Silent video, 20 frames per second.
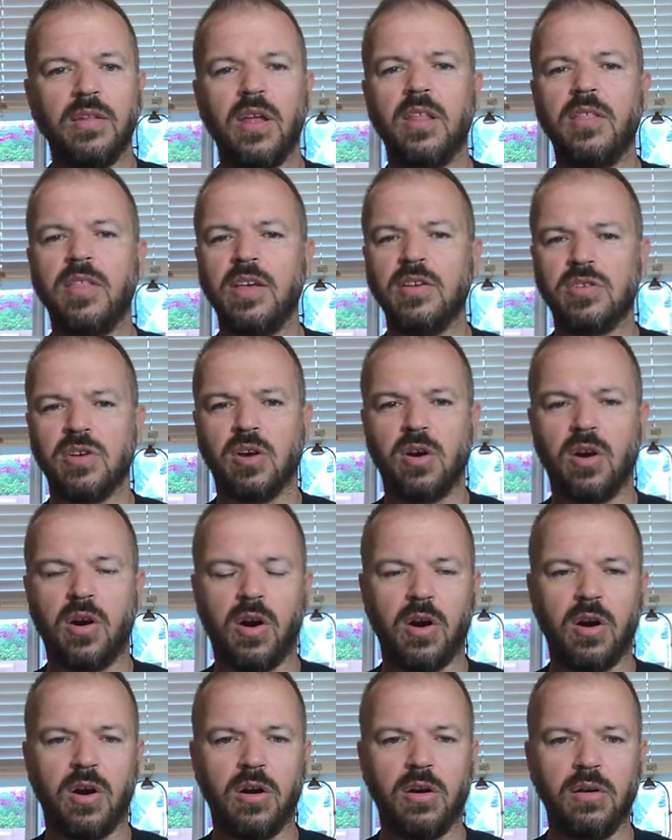None of
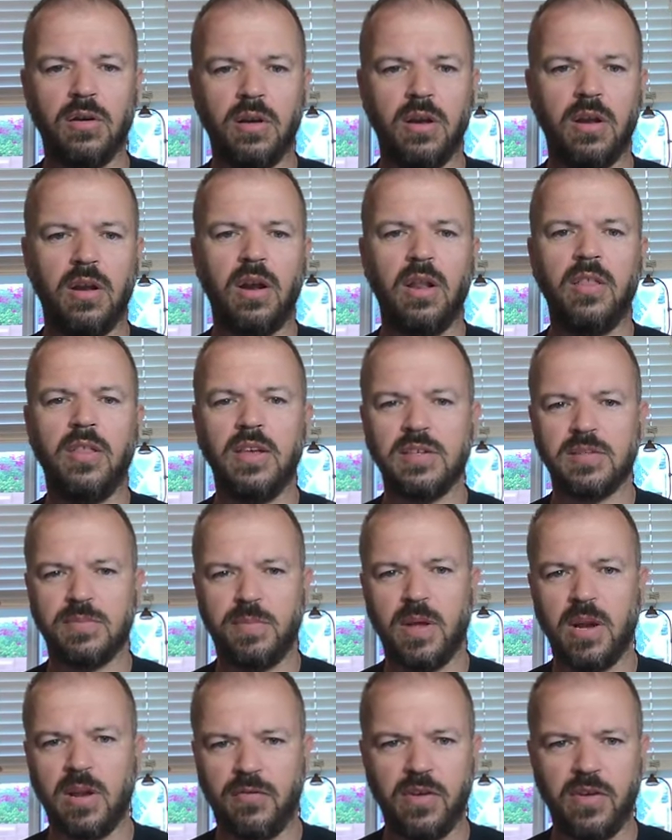these
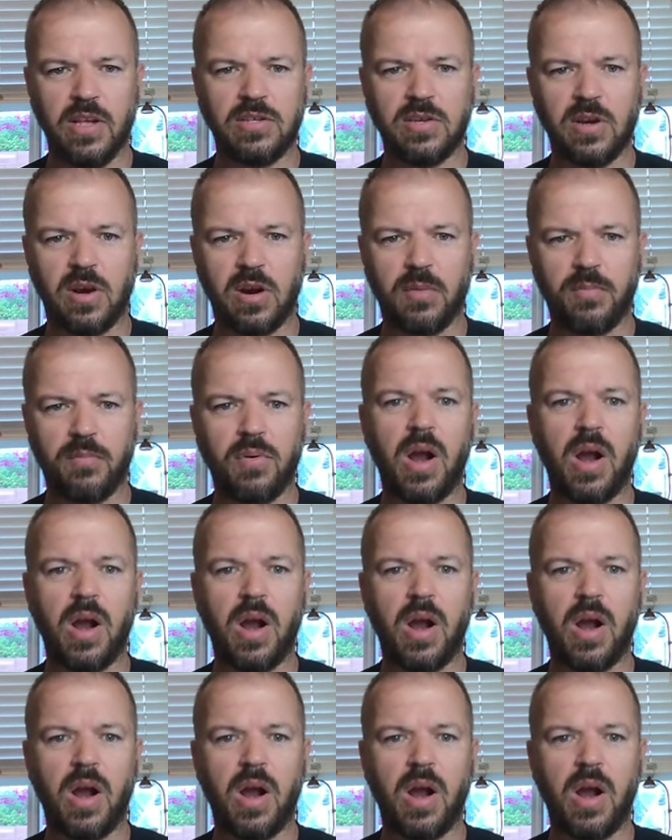benefits are